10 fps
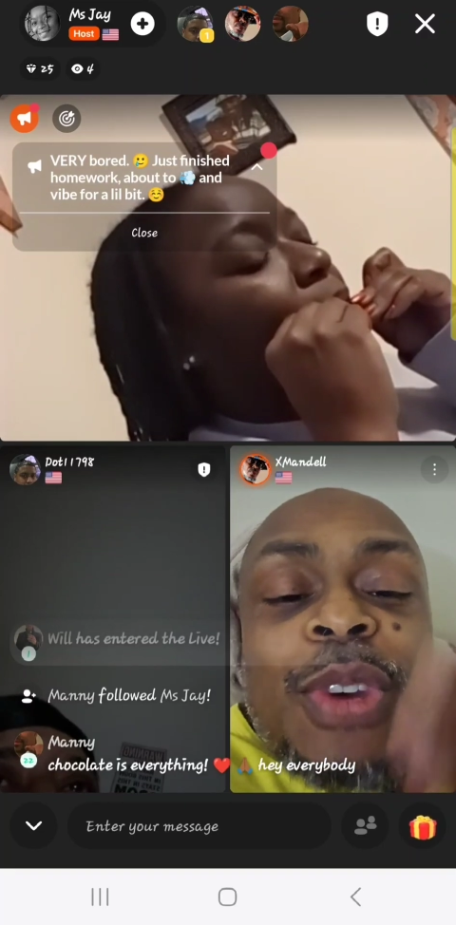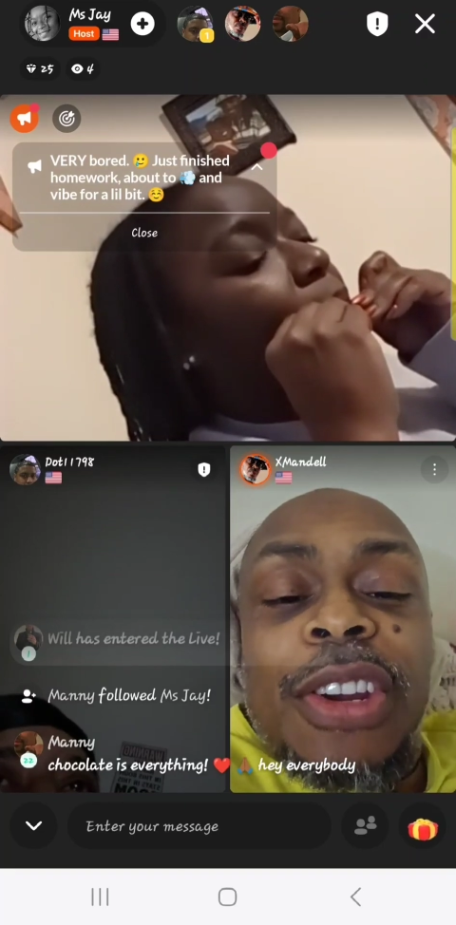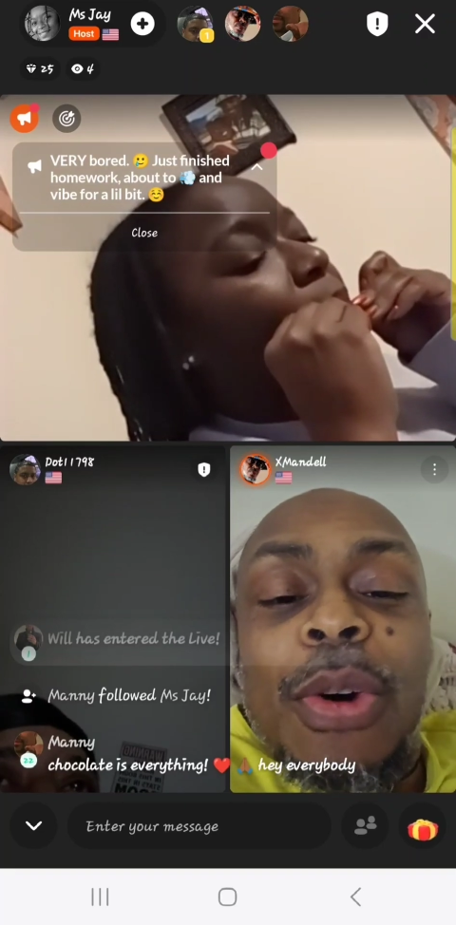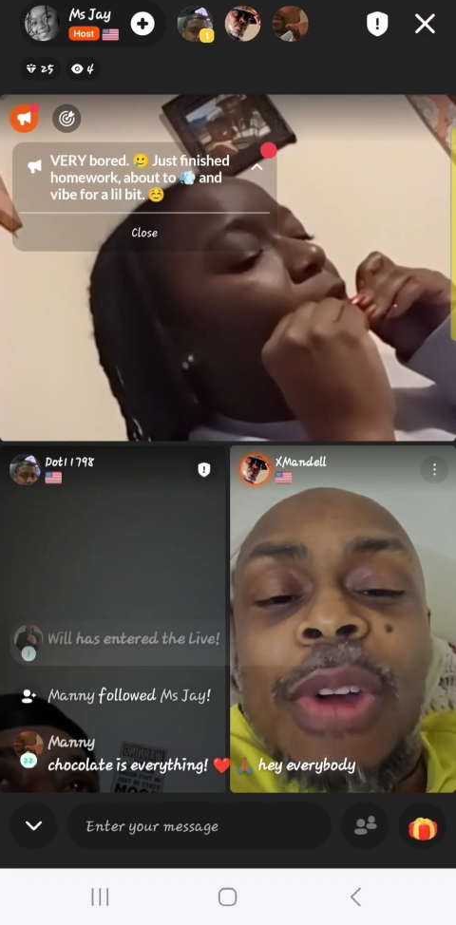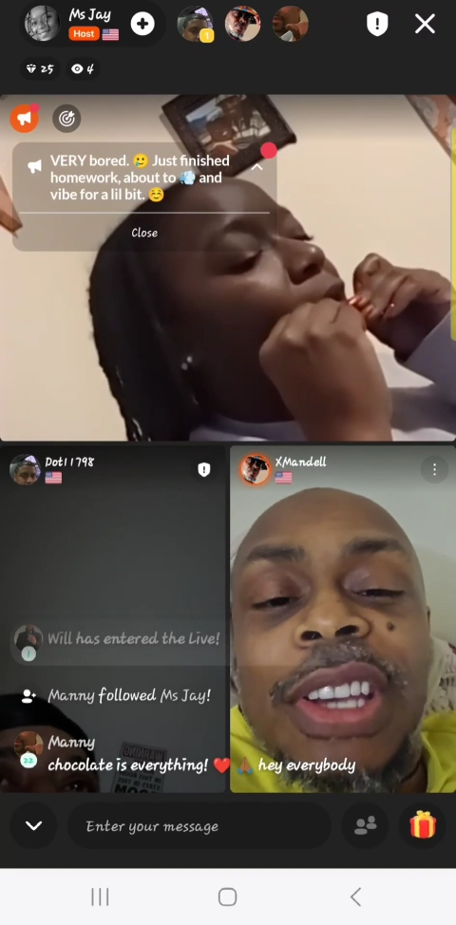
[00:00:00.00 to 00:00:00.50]
you
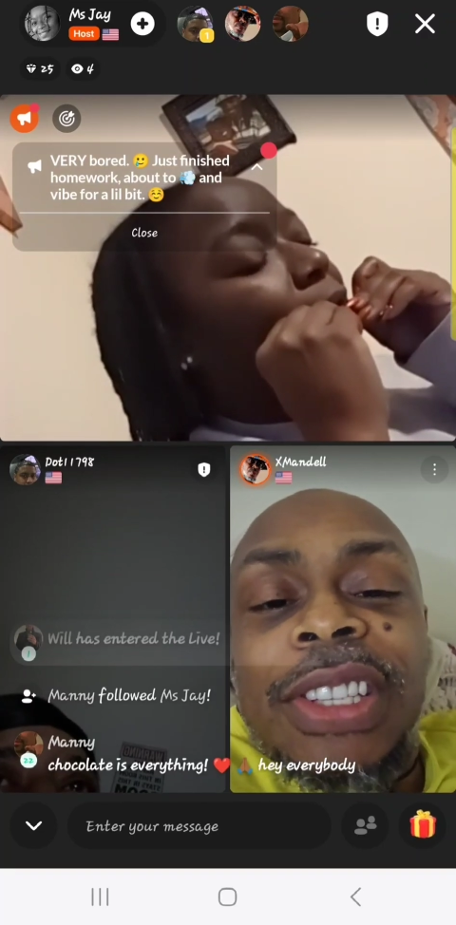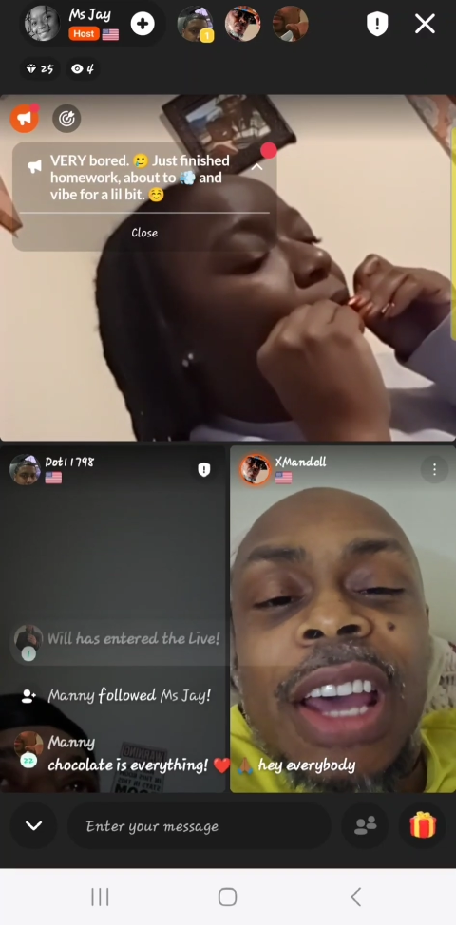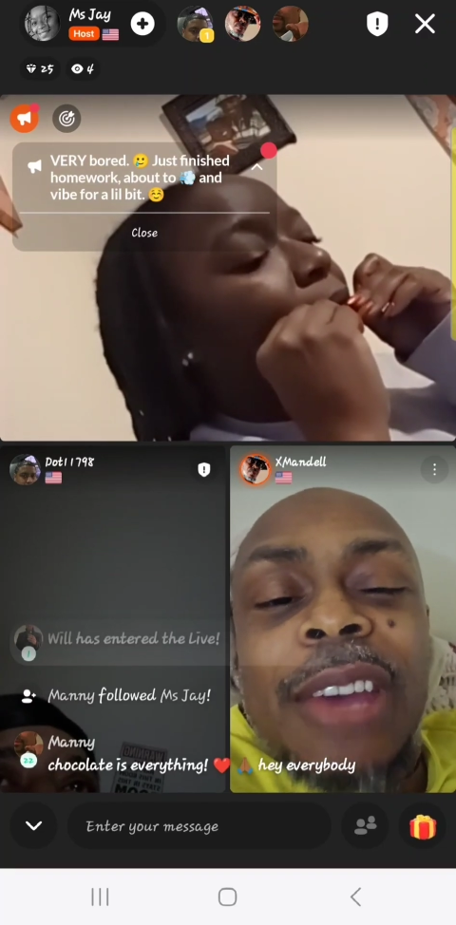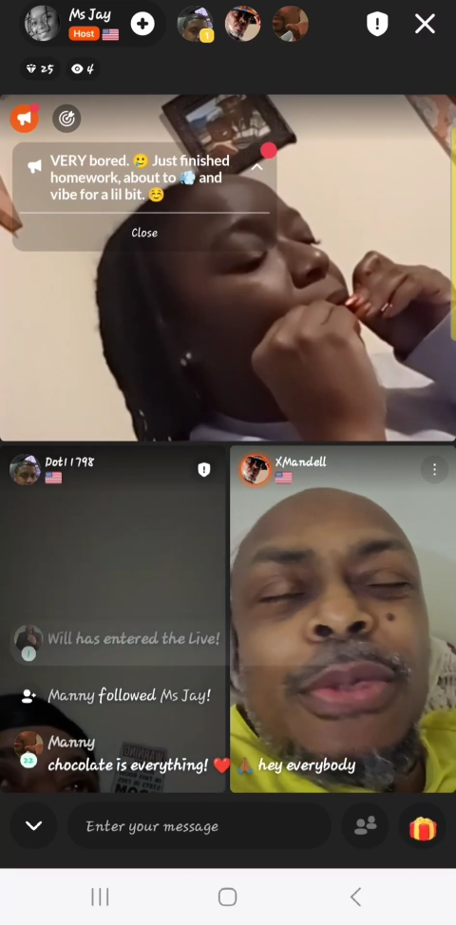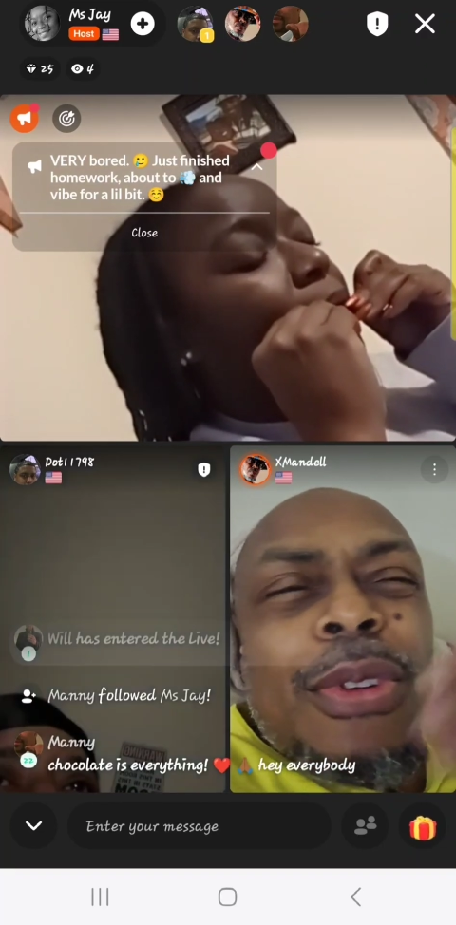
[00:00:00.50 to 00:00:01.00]
can only
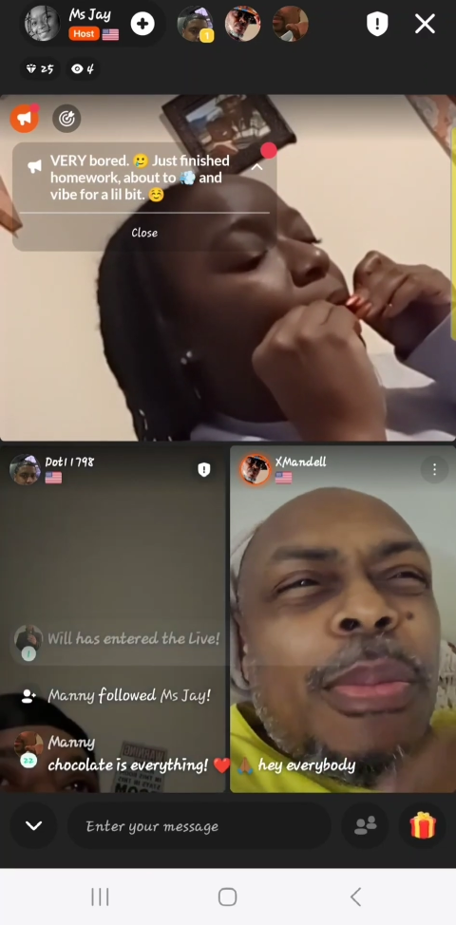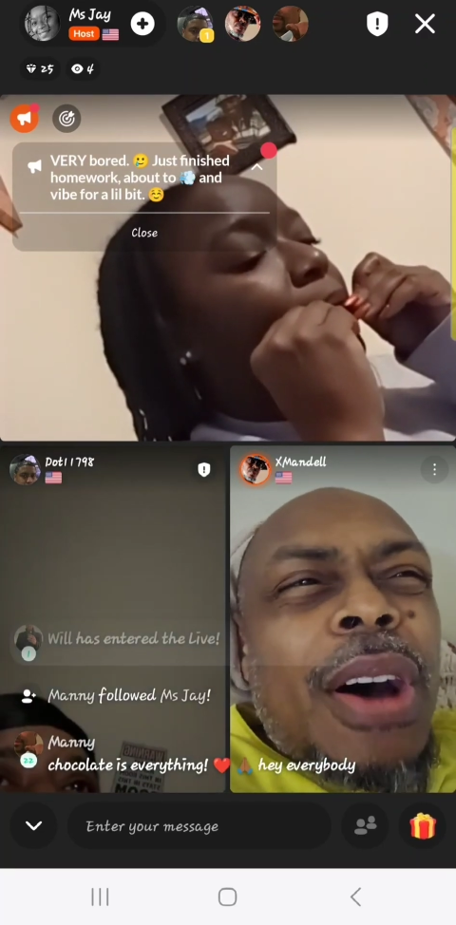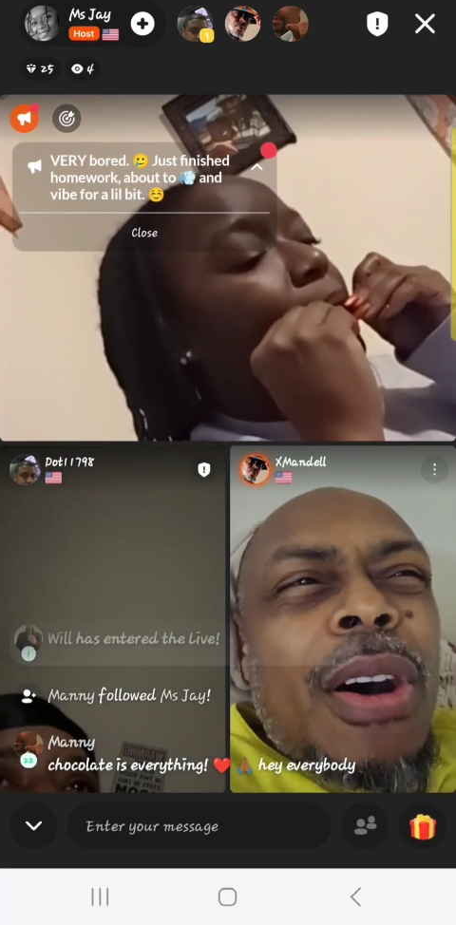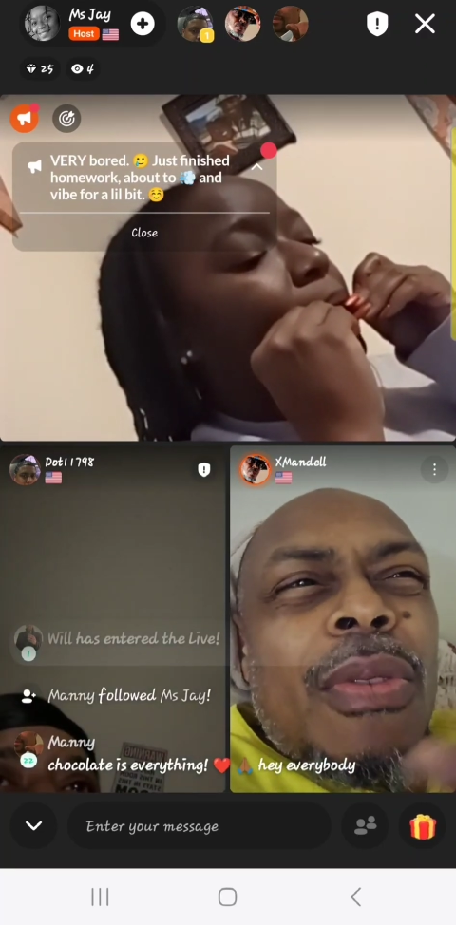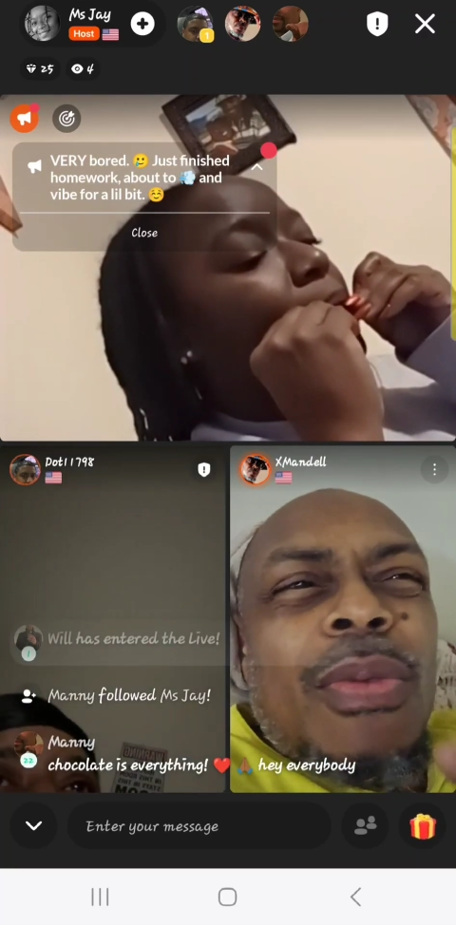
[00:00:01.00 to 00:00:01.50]
stay for
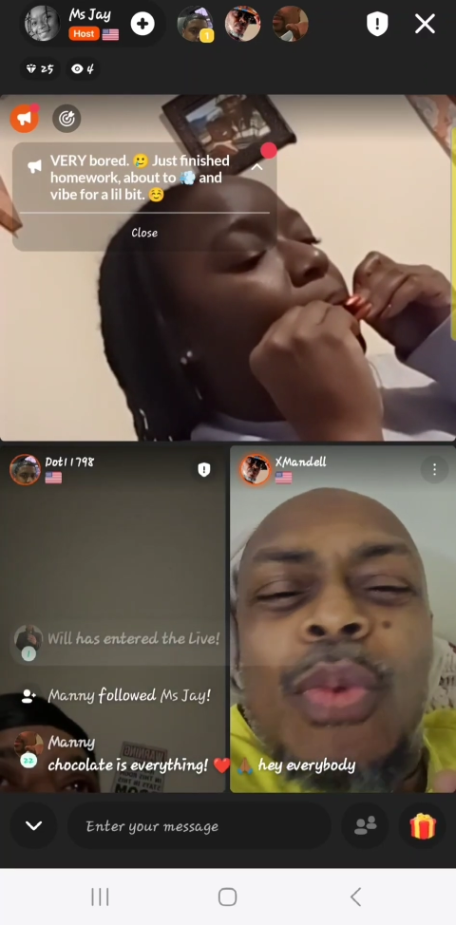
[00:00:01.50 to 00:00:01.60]
about